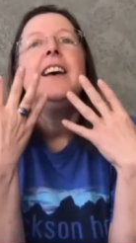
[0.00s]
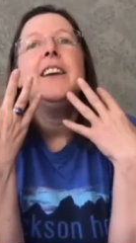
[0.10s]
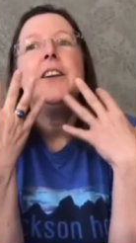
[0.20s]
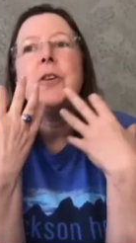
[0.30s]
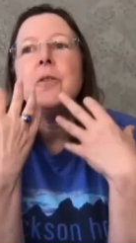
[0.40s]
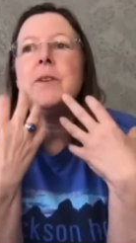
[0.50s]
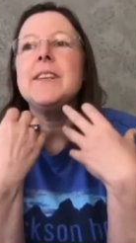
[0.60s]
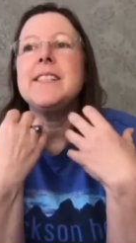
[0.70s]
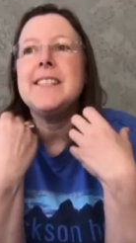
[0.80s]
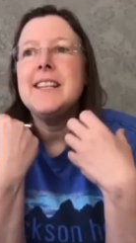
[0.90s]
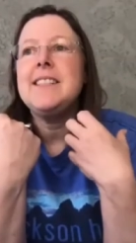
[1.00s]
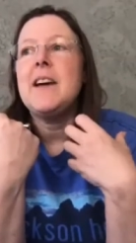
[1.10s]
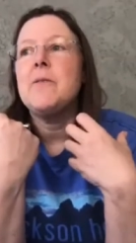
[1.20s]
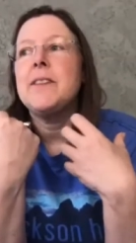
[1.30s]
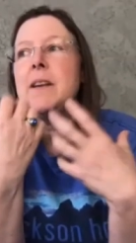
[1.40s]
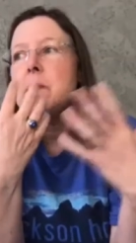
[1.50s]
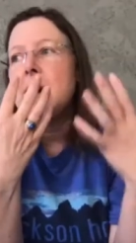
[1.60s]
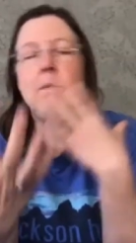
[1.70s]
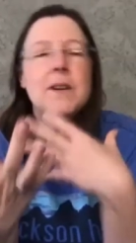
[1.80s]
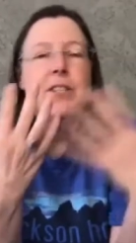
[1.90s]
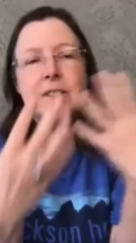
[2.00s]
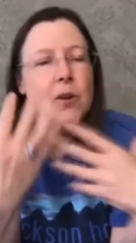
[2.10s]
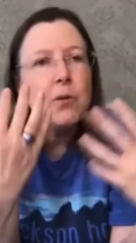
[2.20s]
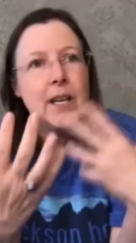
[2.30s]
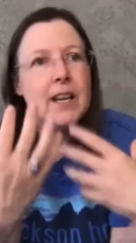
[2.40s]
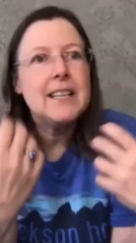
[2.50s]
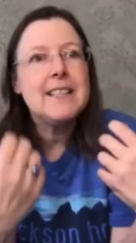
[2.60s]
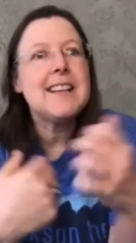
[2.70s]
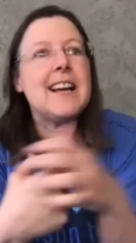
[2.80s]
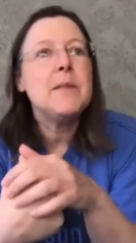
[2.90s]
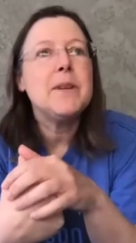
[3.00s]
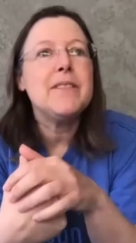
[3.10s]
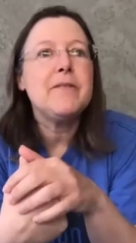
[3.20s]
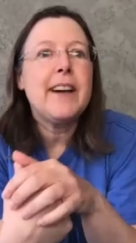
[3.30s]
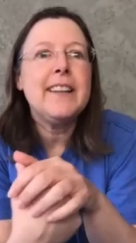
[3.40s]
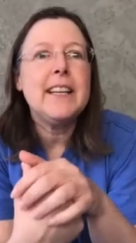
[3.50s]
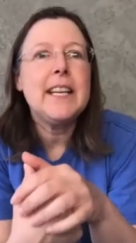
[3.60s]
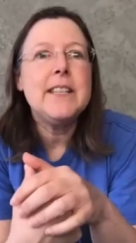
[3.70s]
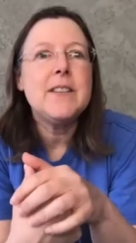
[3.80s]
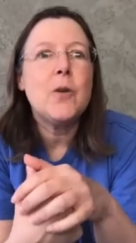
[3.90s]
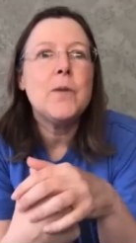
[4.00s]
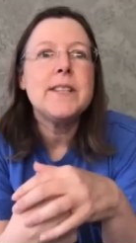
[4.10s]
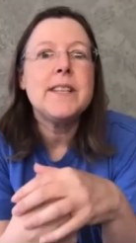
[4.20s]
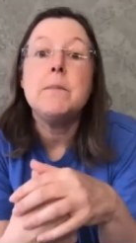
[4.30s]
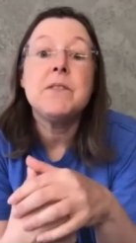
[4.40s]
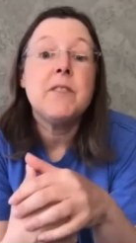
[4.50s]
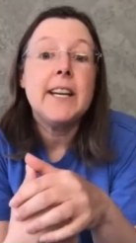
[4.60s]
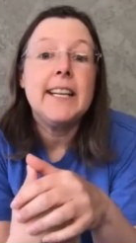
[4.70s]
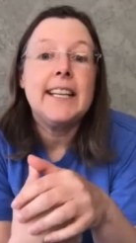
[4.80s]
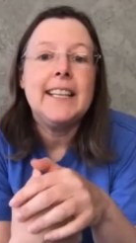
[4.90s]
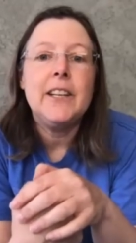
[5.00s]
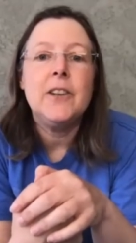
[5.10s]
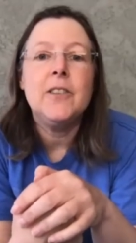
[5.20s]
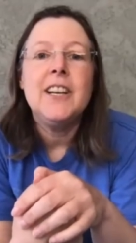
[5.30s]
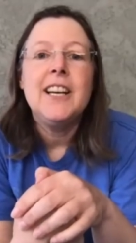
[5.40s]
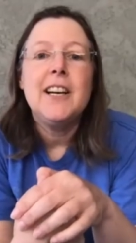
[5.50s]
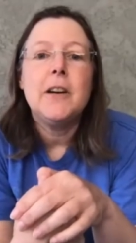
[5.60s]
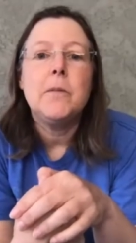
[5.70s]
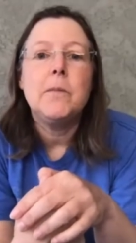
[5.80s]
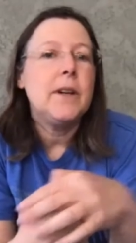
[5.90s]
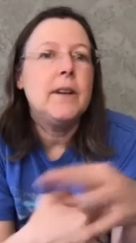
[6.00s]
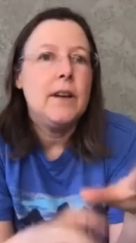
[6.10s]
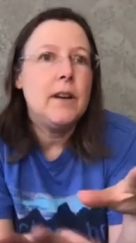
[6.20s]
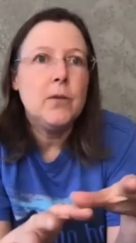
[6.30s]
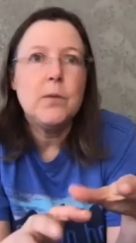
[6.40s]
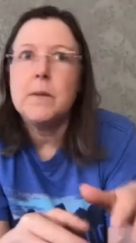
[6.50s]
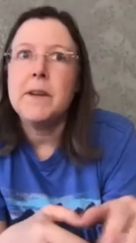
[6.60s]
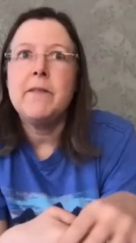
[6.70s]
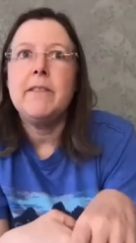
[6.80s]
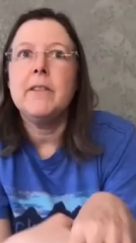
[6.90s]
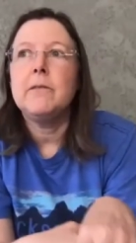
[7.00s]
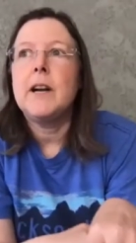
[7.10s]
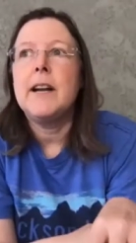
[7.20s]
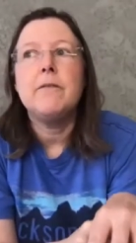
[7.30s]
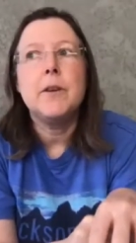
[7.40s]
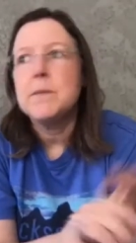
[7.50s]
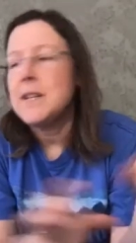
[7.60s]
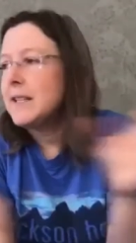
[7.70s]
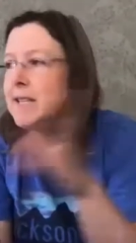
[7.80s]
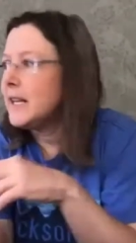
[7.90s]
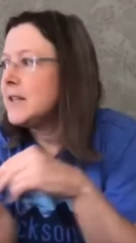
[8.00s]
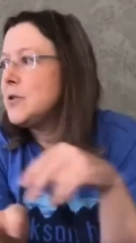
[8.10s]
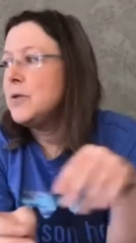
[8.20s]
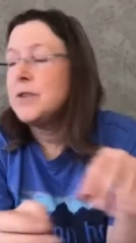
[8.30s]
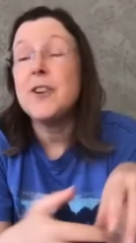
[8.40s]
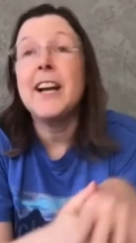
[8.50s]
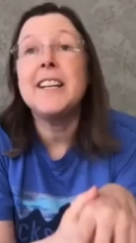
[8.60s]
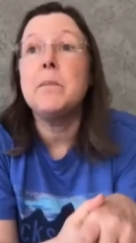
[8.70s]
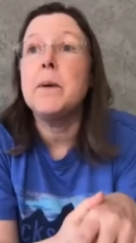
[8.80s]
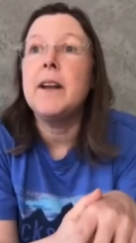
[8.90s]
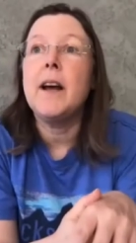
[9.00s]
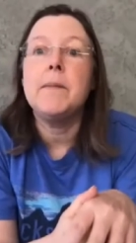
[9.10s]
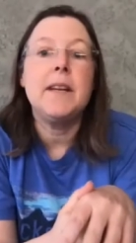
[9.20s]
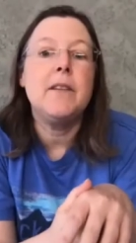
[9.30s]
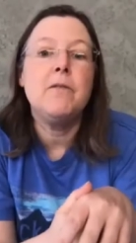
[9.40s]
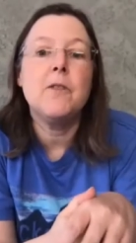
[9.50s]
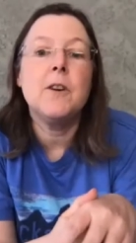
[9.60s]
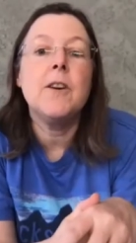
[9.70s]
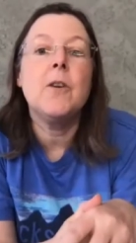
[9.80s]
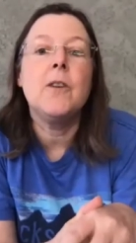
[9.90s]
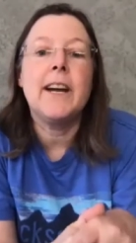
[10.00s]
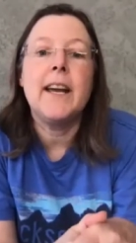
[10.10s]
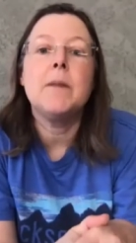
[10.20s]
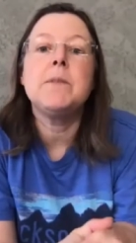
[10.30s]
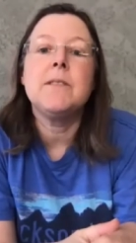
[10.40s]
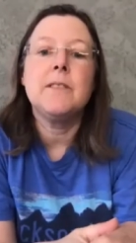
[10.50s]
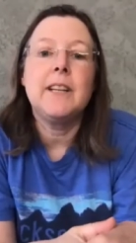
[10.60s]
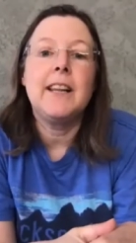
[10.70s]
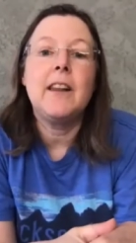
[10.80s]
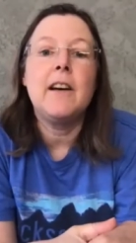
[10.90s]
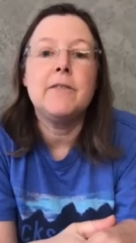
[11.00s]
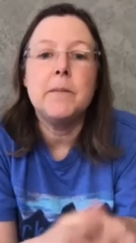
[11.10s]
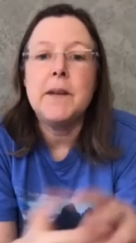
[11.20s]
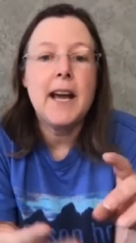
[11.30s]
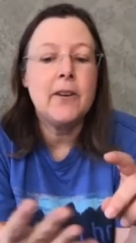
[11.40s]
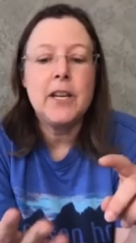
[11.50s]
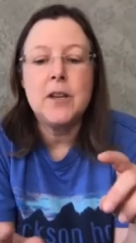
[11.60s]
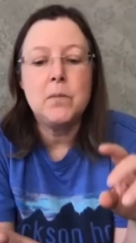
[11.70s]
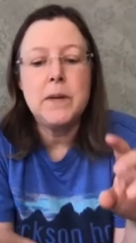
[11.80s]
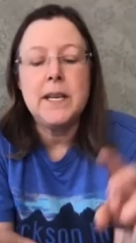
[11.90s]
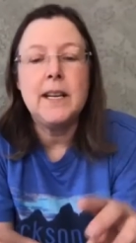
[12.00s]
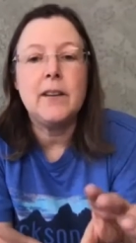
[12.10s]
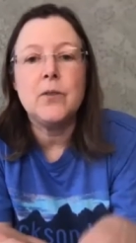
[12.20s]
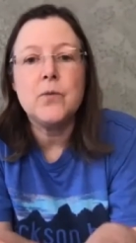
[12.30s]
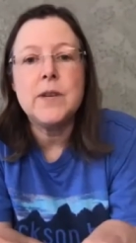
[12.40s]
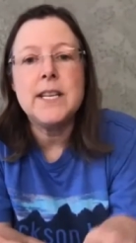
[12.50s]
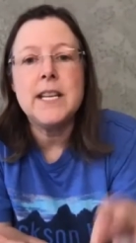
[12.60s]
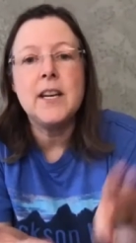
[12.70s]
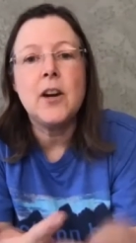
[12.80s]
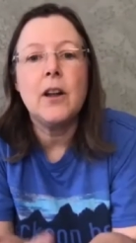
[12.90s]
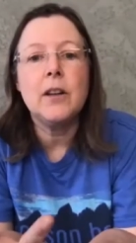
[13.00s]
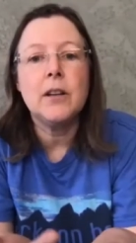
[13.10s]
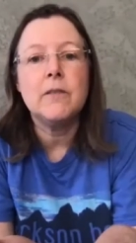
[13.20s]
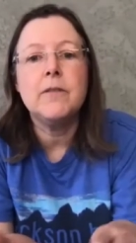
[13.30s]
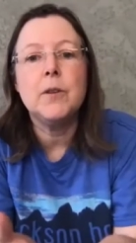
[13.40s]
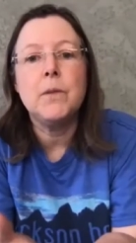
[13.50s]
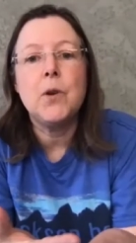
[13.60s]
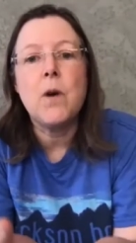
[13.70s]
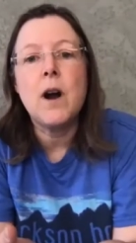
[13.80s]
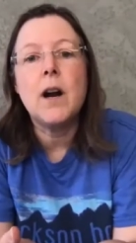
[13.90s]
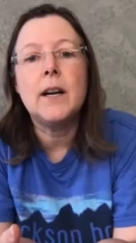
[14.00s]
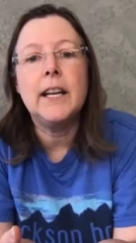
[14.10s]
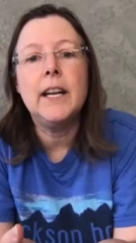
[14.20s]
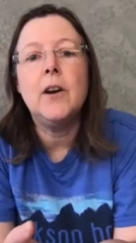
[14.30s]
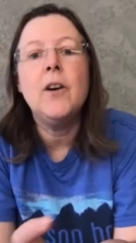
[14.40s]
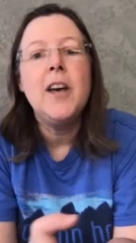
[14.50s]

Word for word: you can really sense that with him, how much is going on inside, but the fact that he's always keeps fighting, you know, another one of my favorite Ryan films, not to get too distracted, but I mean, Inferno, I absolutely love. I mean, how can you beat a 3D color film noir, you know?